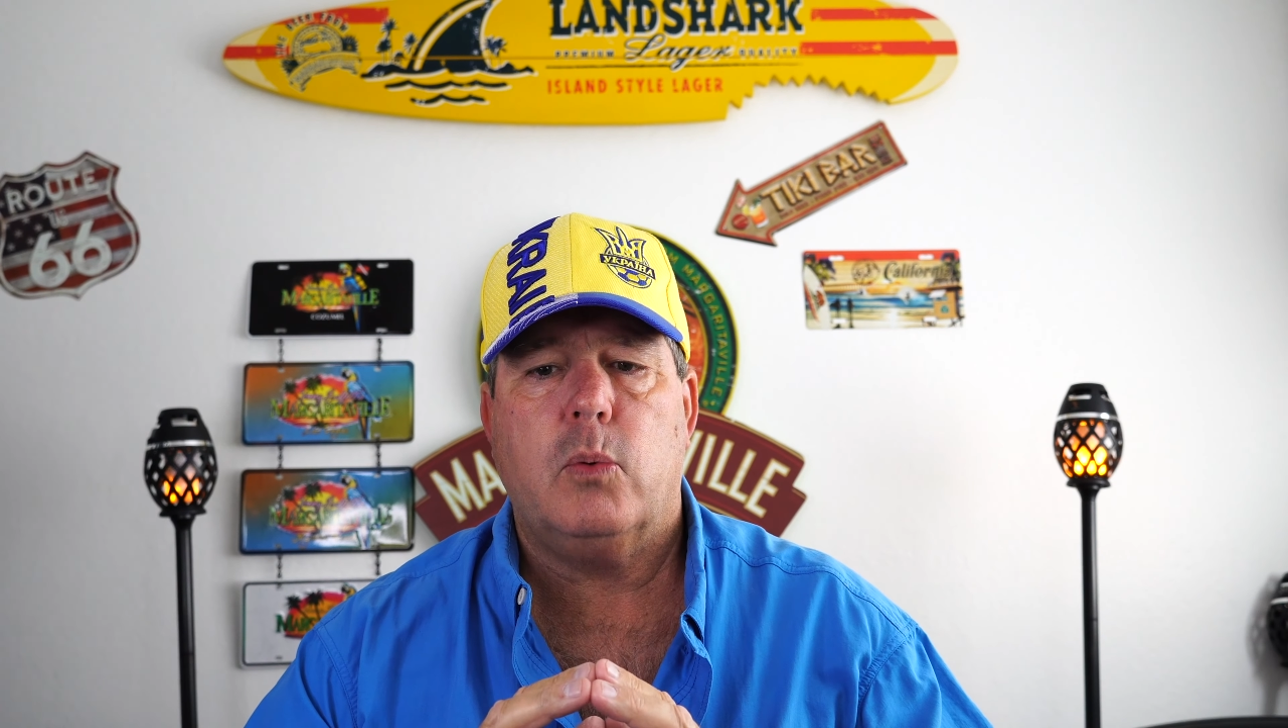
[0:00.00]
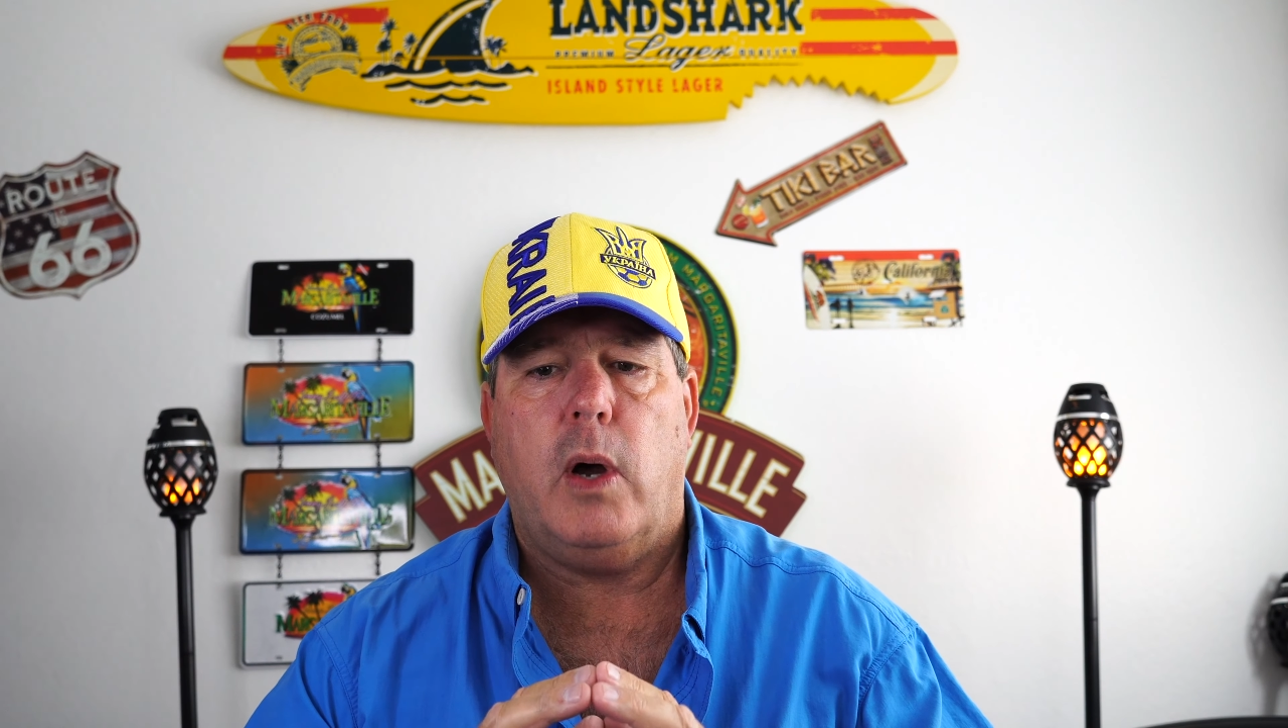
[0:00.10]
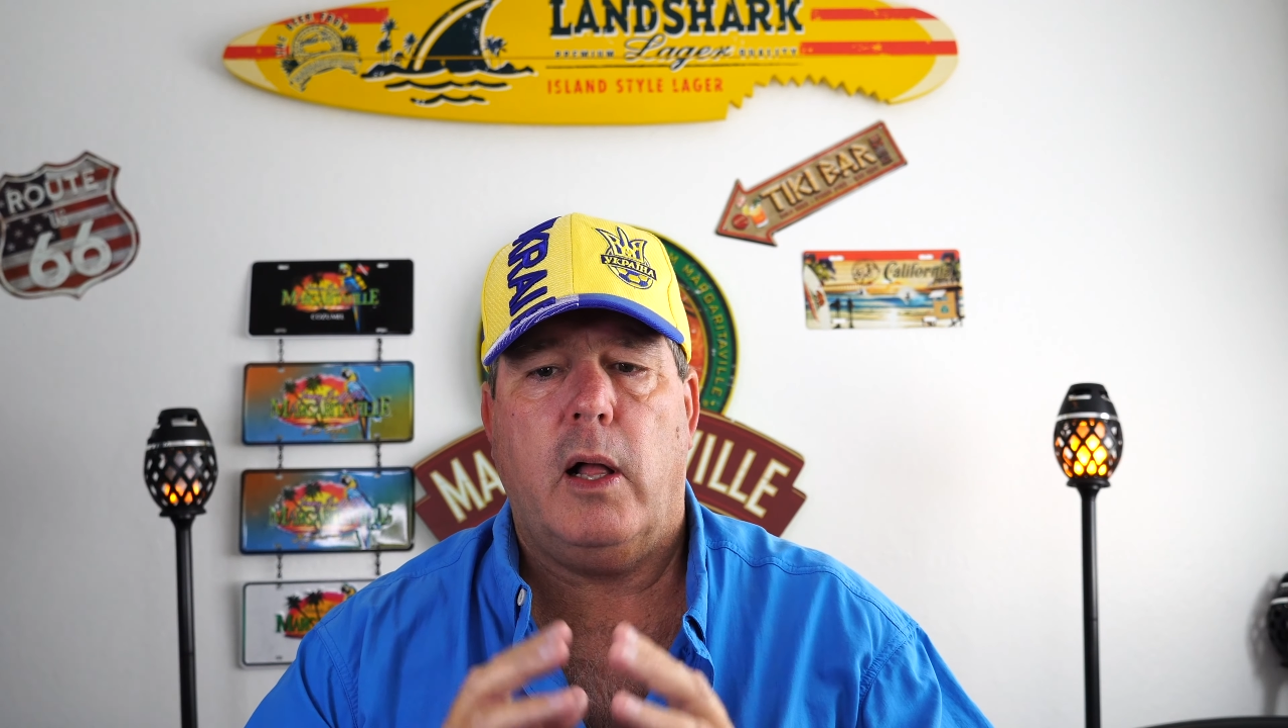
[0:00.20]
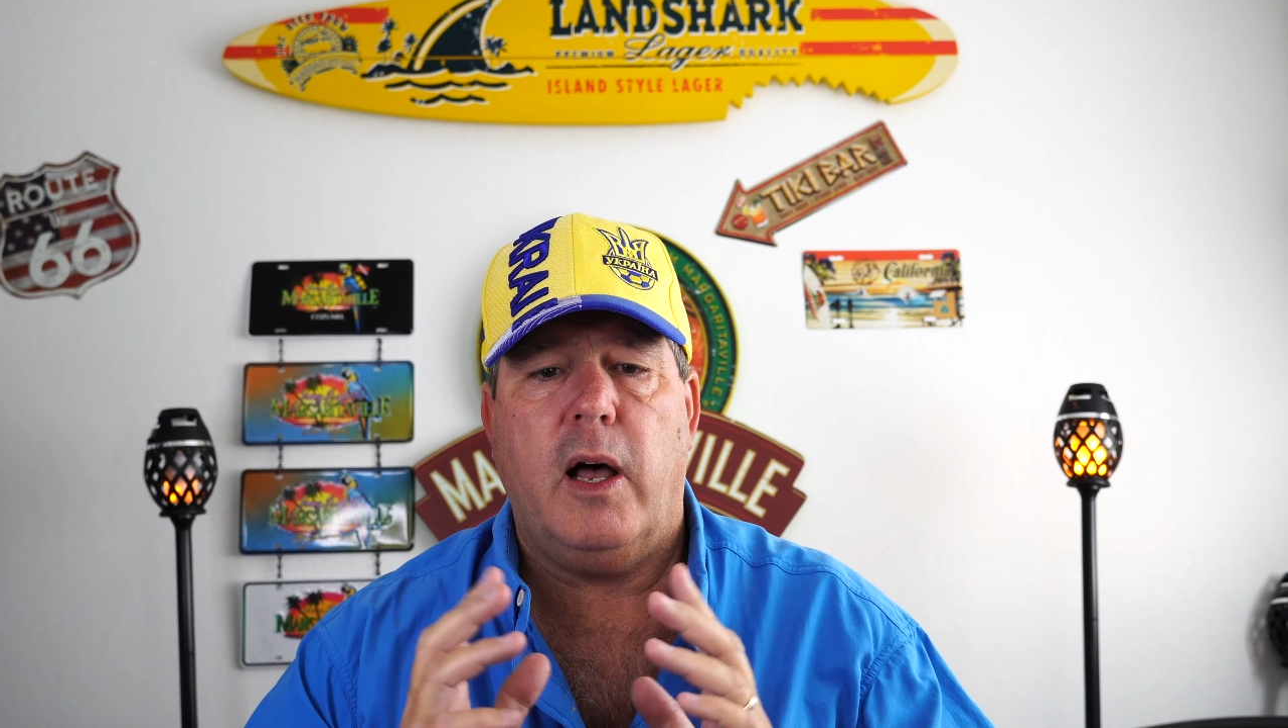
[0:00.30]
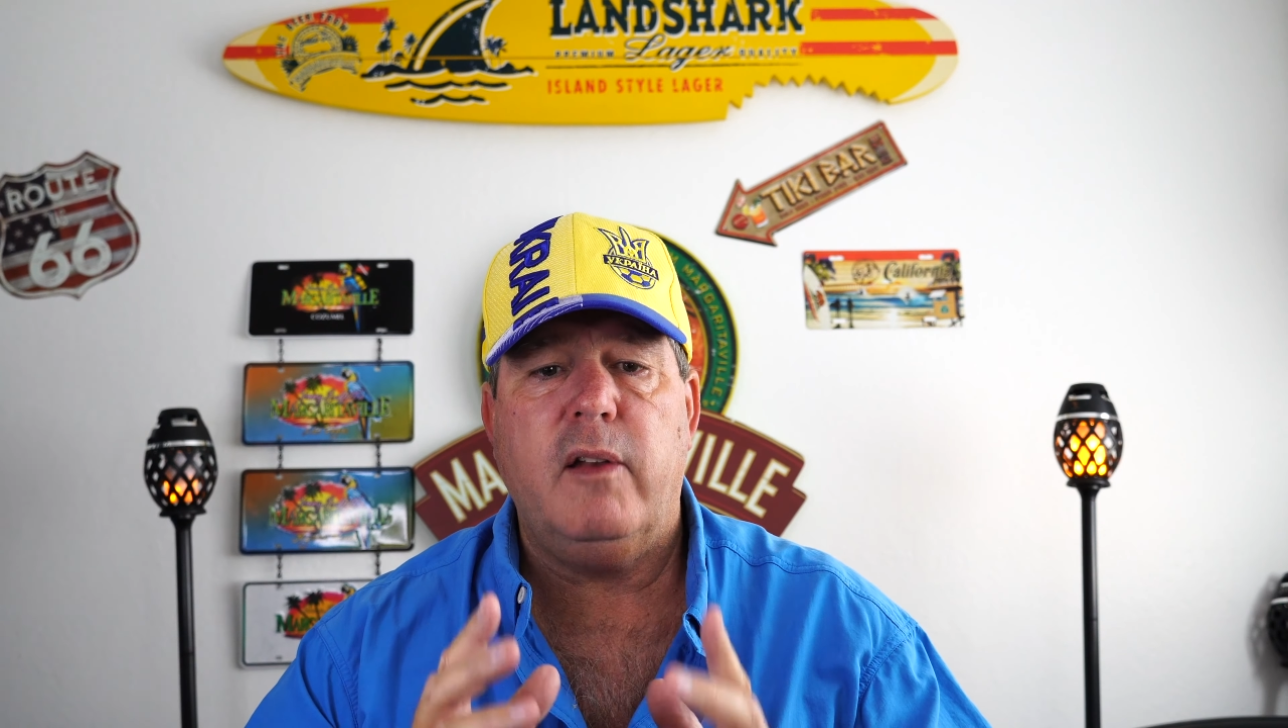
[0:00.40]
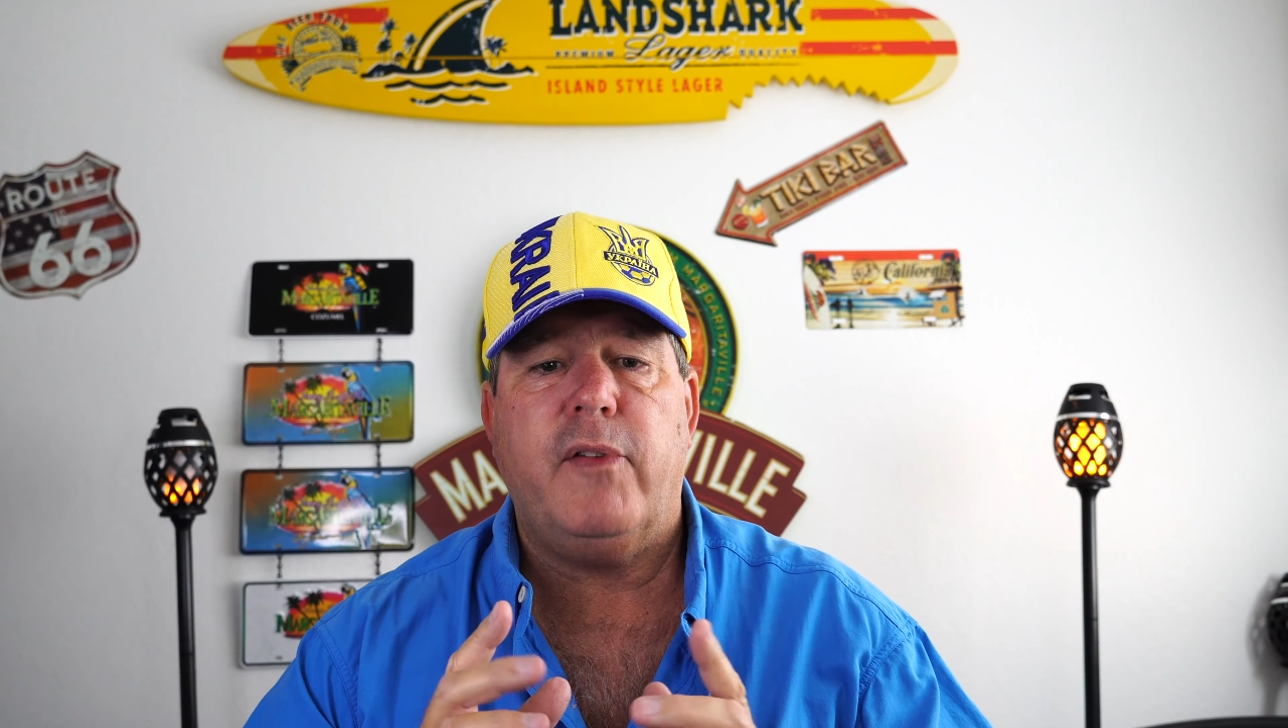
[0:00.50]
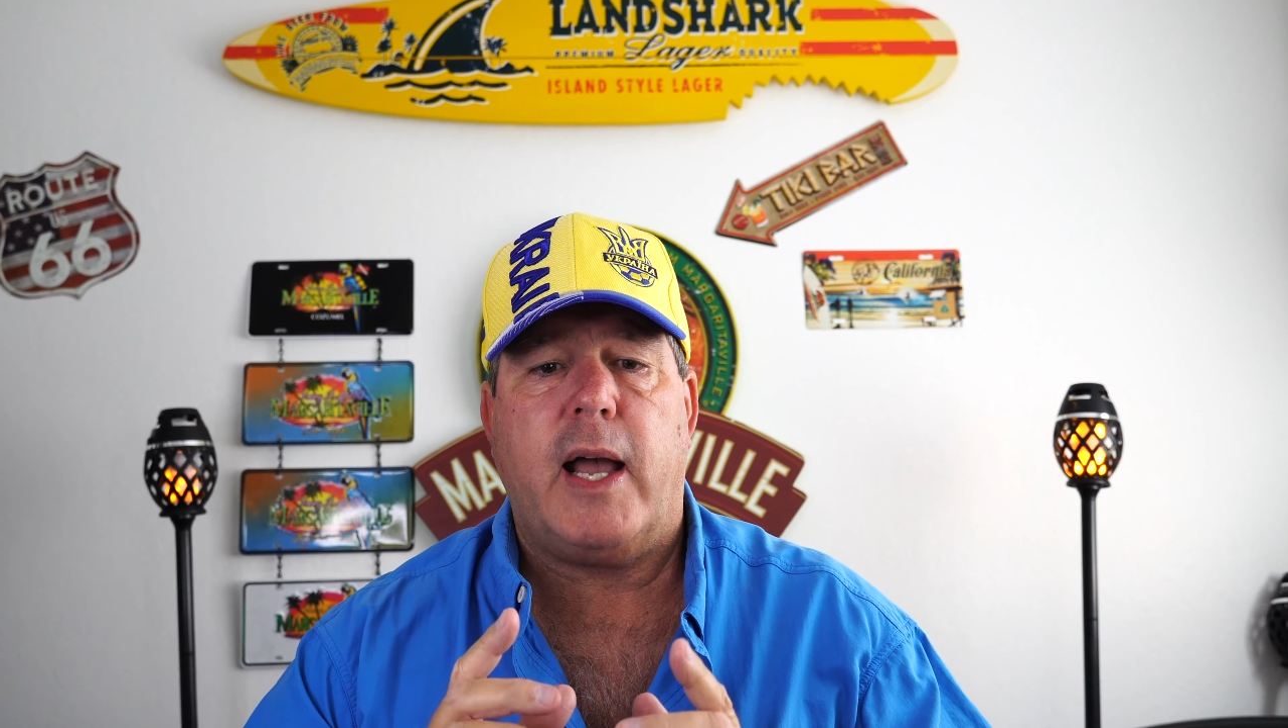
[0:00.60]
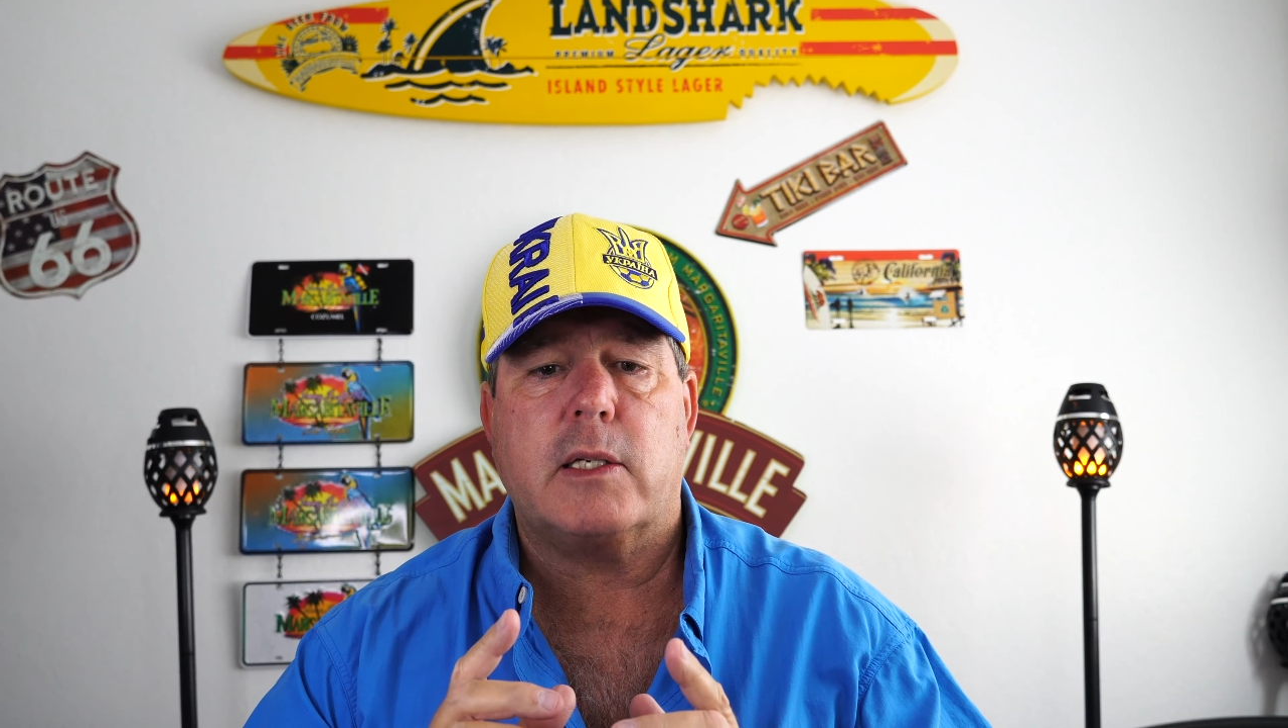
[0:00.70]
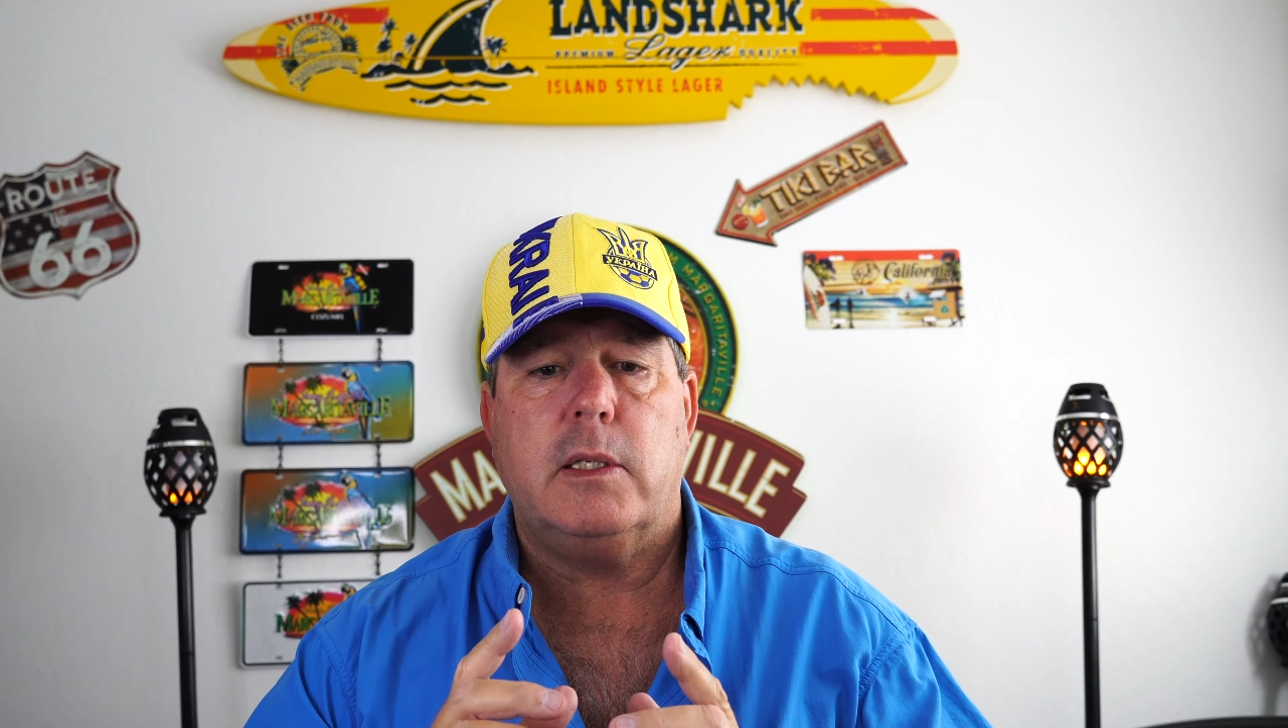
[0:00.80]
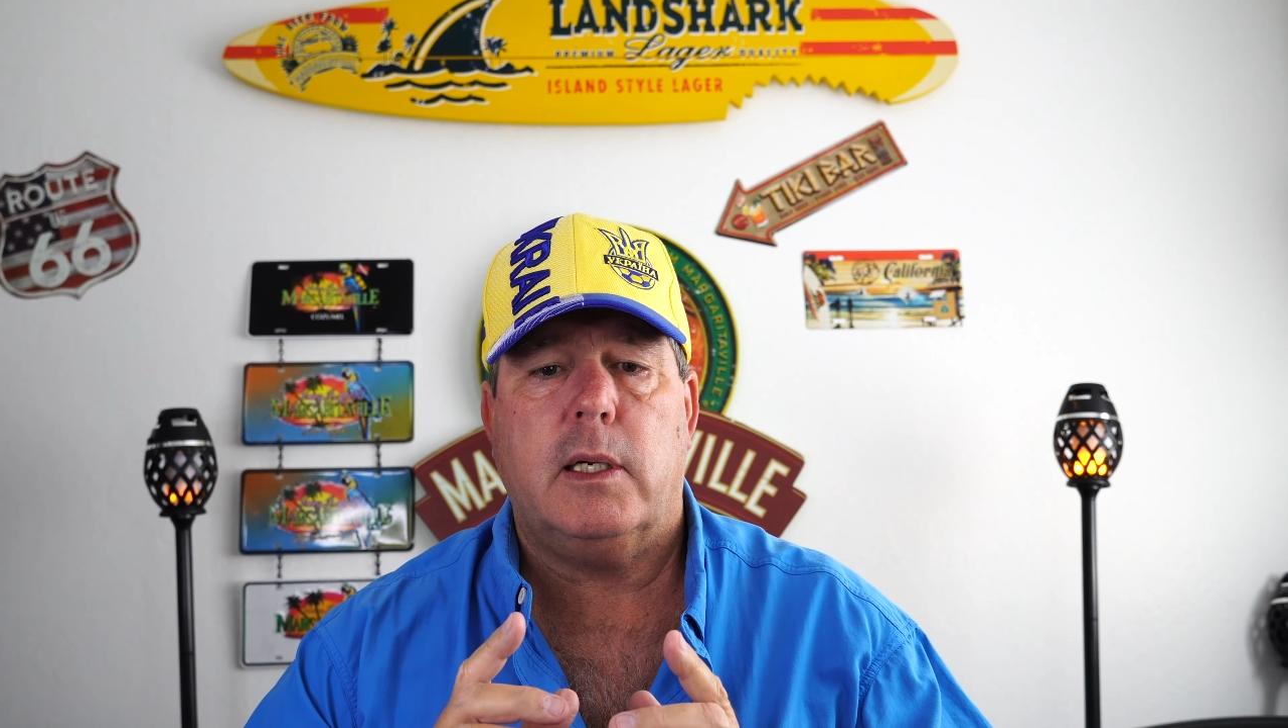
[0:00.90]
while
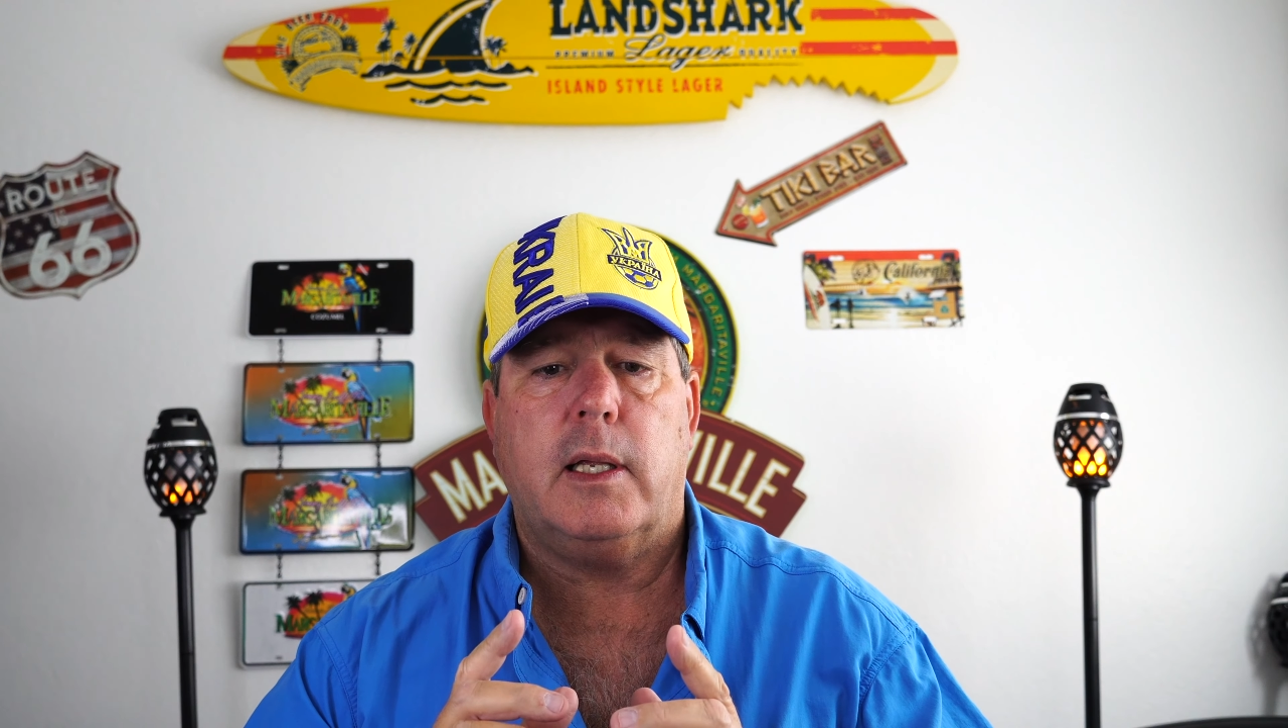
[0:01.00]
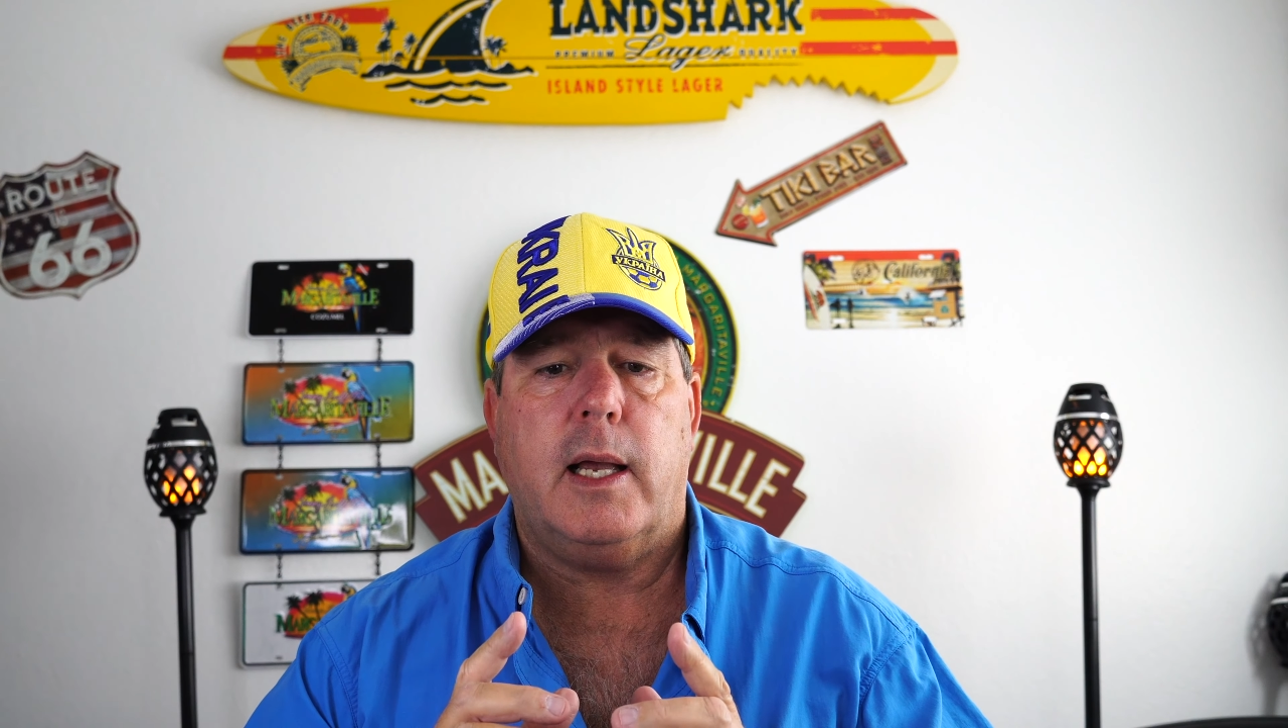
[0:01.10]
unvaccinated